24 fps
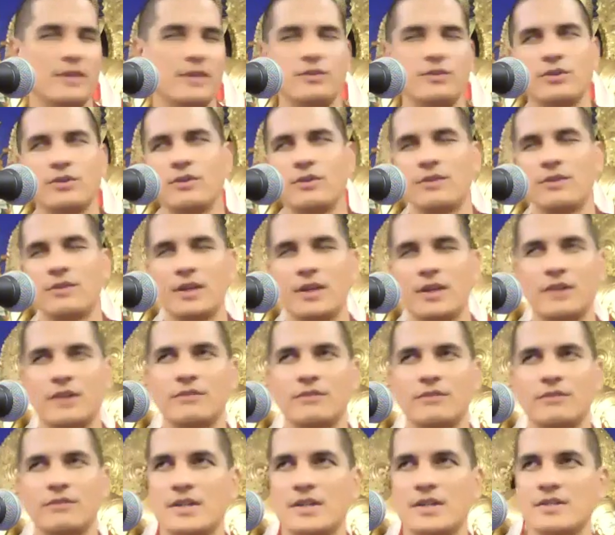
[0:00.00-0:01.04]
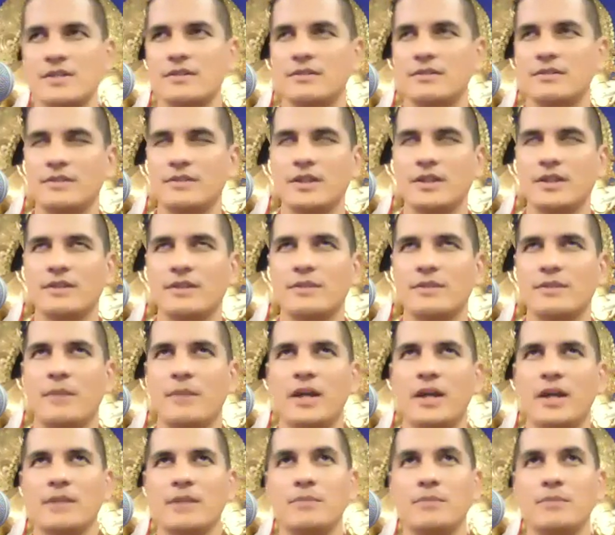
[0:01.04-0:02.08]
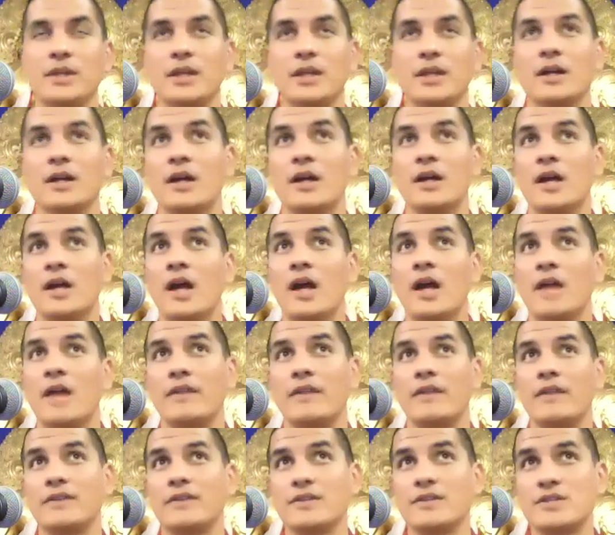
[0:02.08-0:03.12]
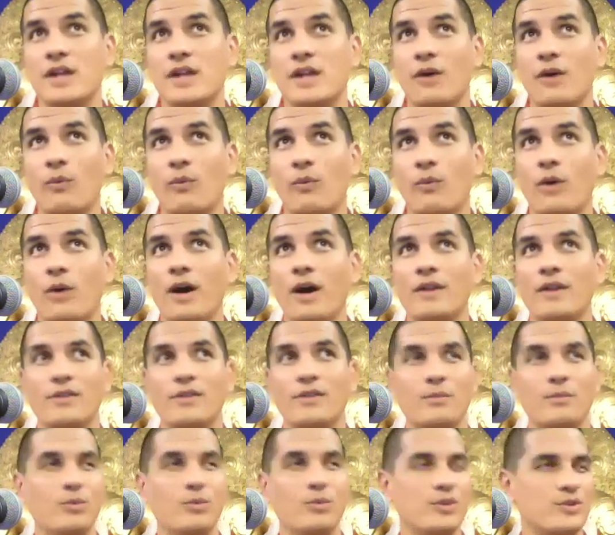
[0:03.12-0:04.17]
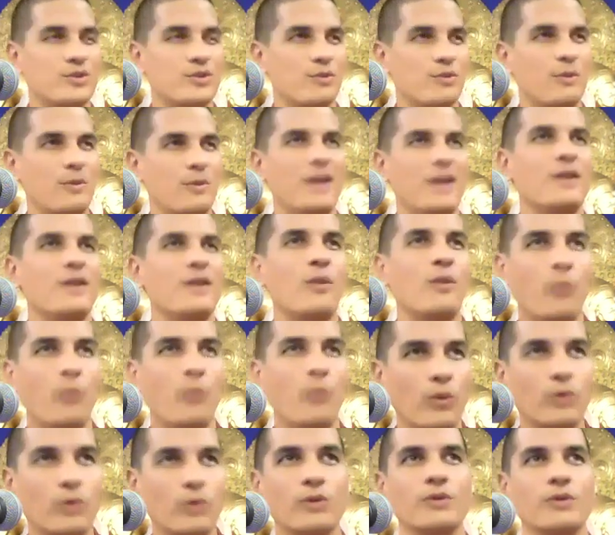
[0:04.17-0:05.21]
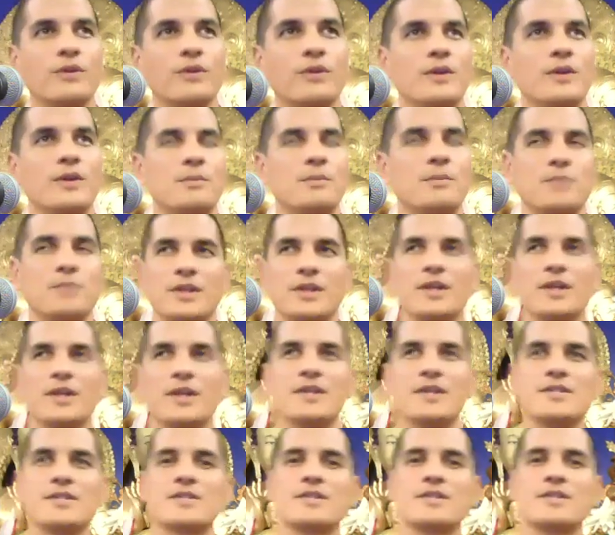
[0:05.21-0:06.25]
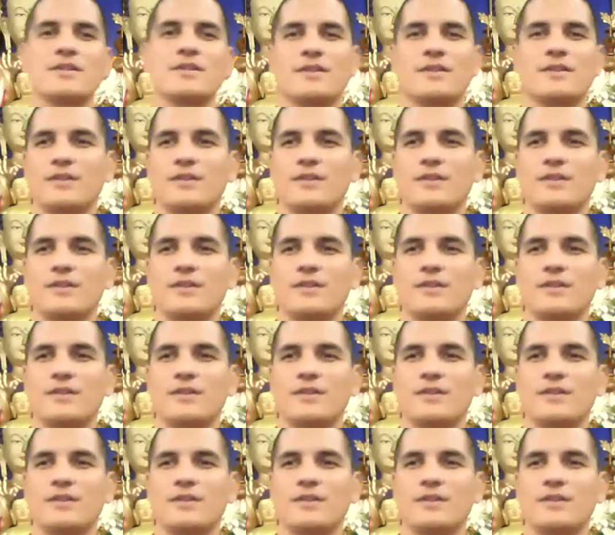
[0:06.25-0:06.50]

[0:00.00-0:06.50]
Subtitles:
You can think of as a demonic being that does not want the Buddha to remain in the world because,